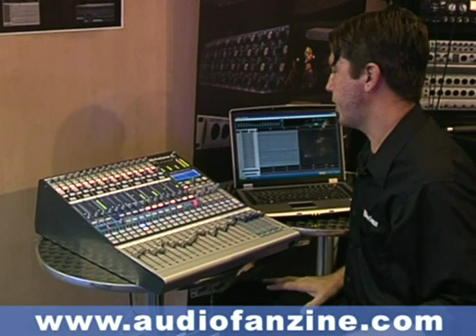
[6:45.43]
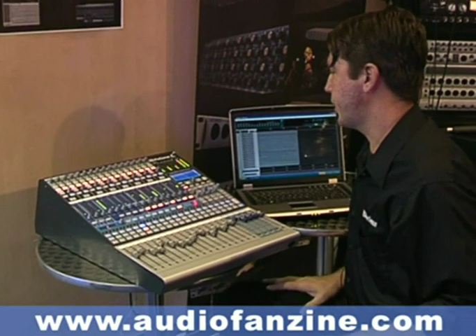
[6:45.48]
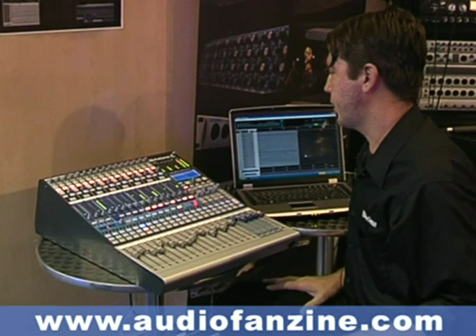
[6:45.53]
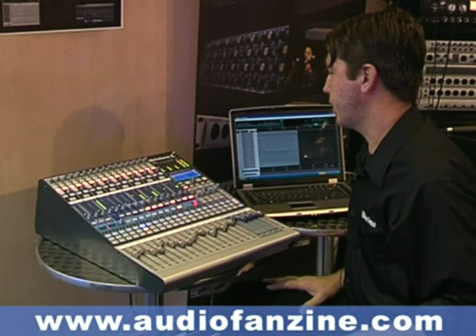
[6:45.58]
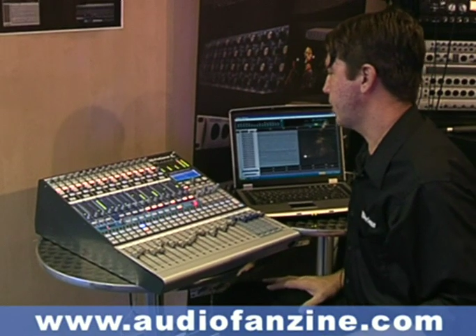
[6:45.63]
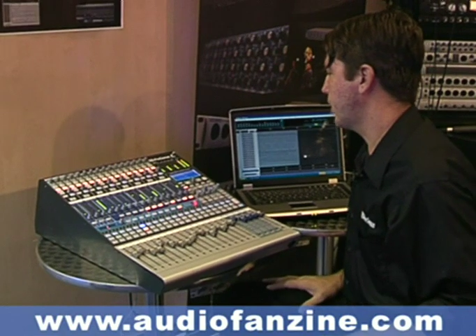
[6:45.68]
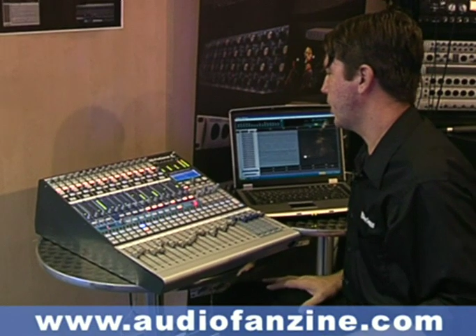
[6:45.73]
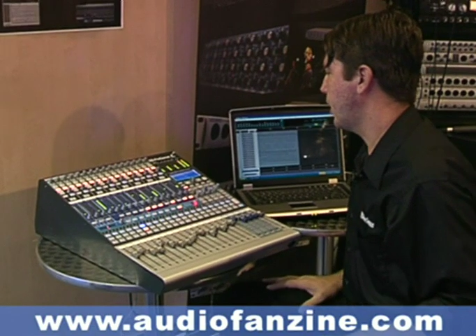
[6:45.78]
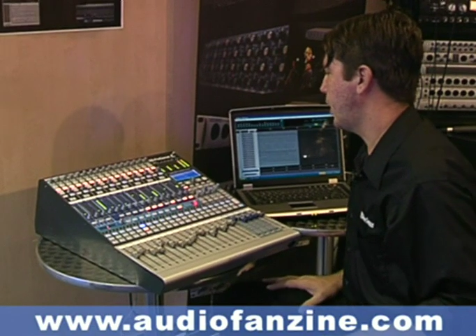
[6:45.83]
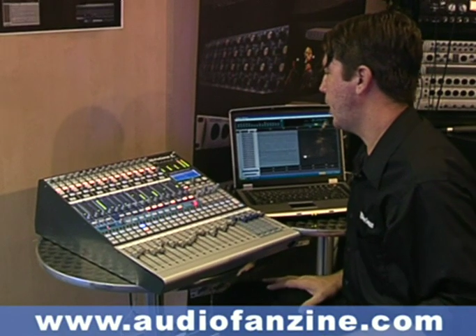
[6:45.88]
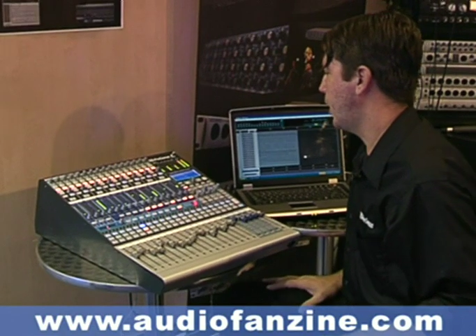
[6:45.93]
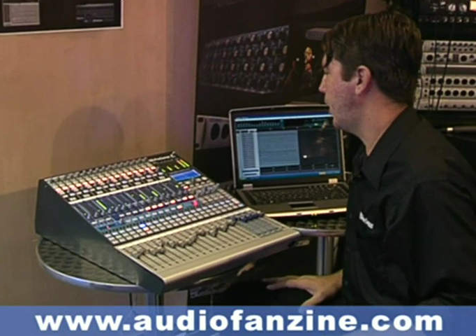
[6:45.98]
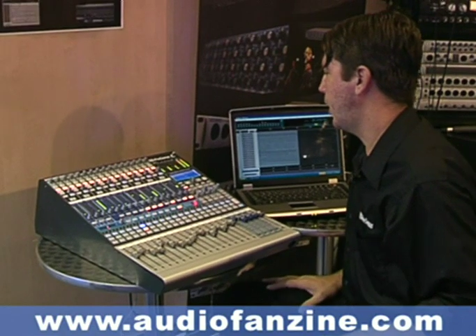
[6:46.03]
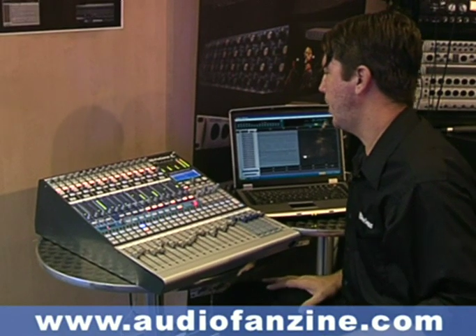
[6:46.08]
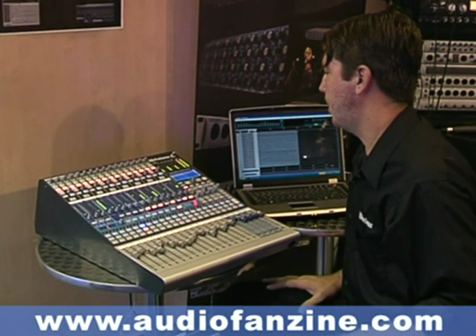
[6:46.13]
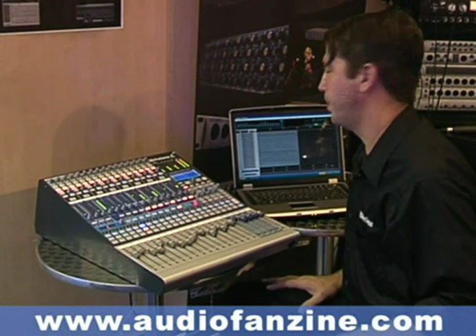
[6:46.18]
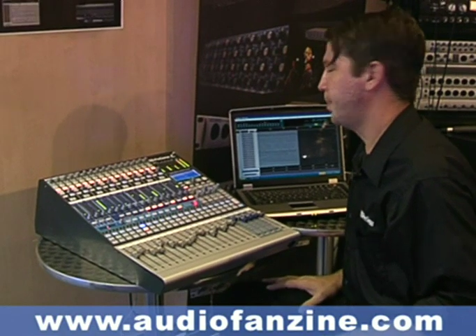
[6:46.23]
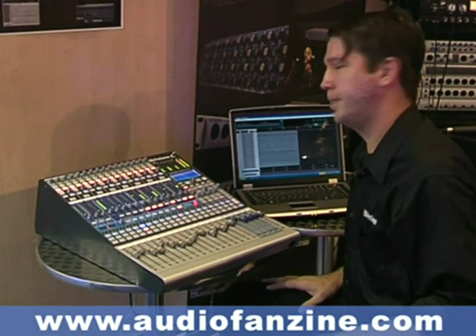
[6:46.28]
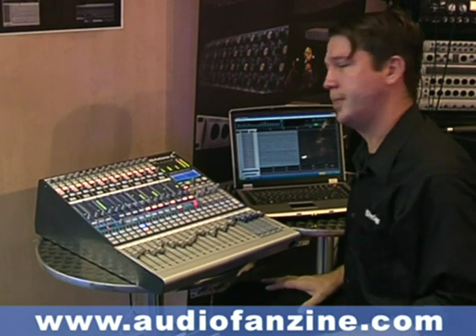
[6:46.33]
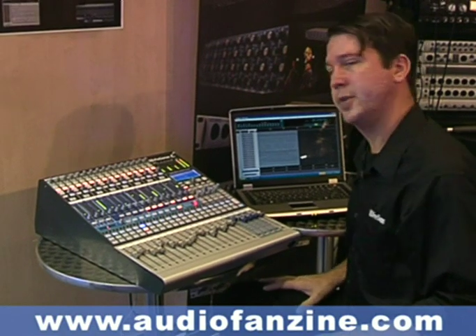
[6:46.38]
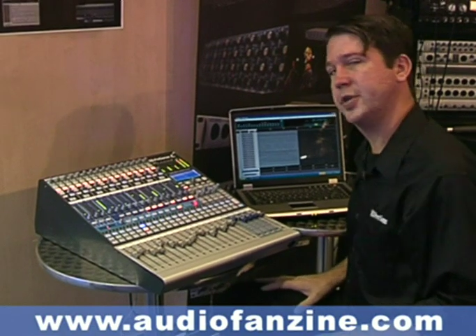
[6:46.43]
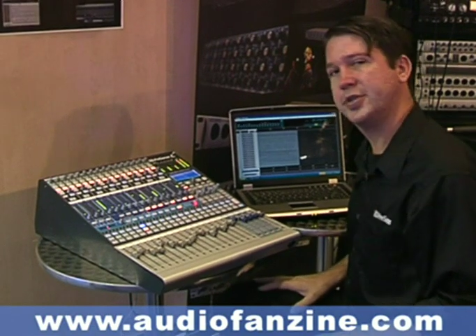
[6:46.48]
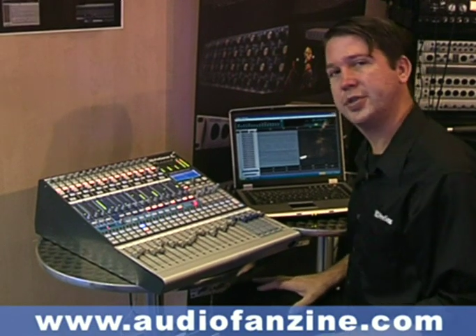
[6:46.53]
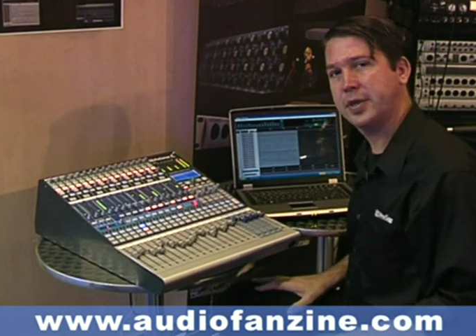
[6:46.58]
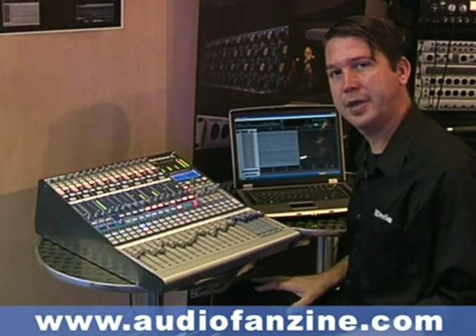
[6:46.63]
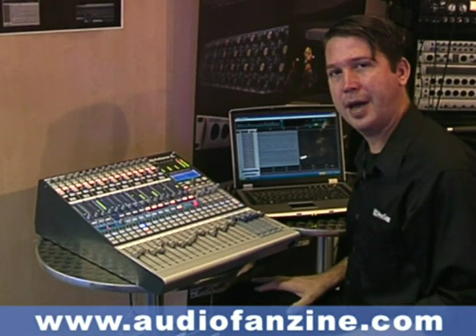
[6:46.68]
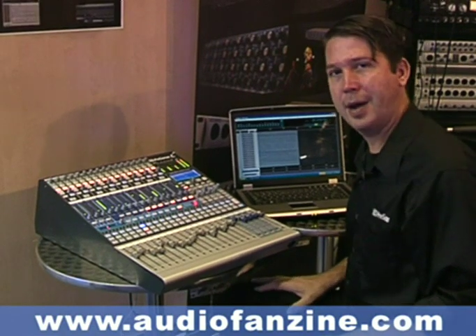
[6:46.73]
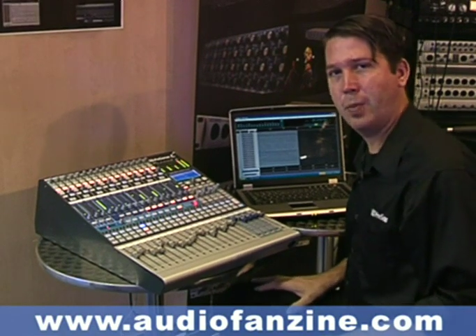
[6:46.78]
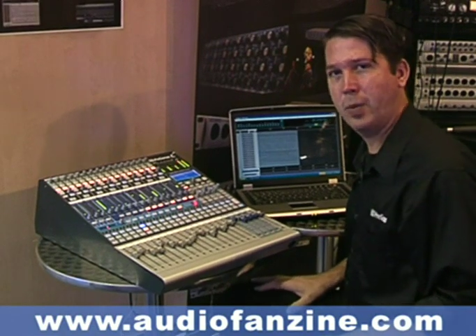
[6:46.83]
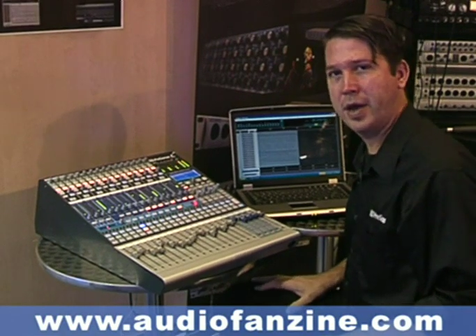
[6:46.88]
here,
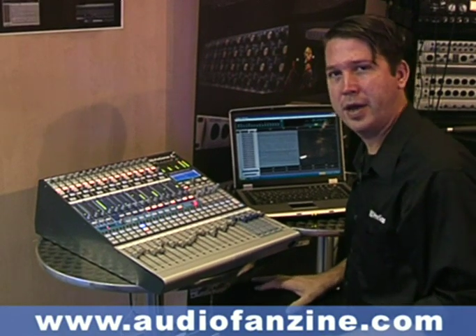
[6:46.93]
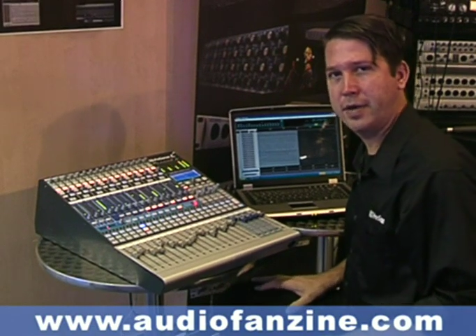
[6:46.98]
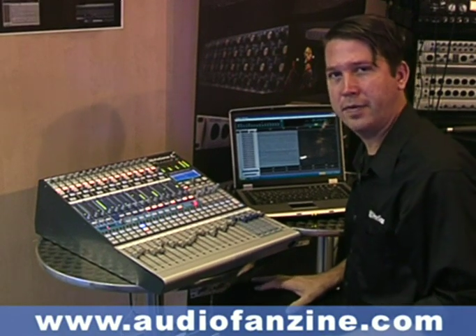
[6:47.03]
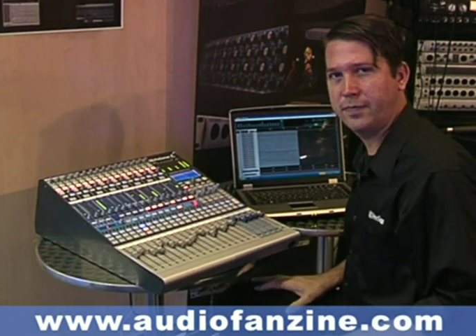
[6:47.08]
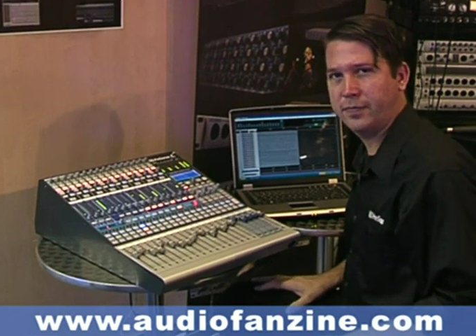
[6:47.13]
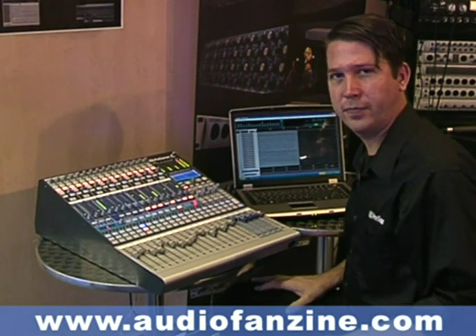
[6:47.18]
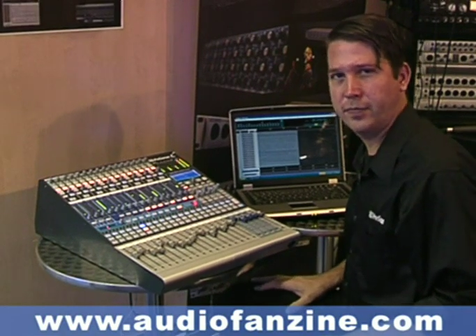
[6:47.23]
so that way if,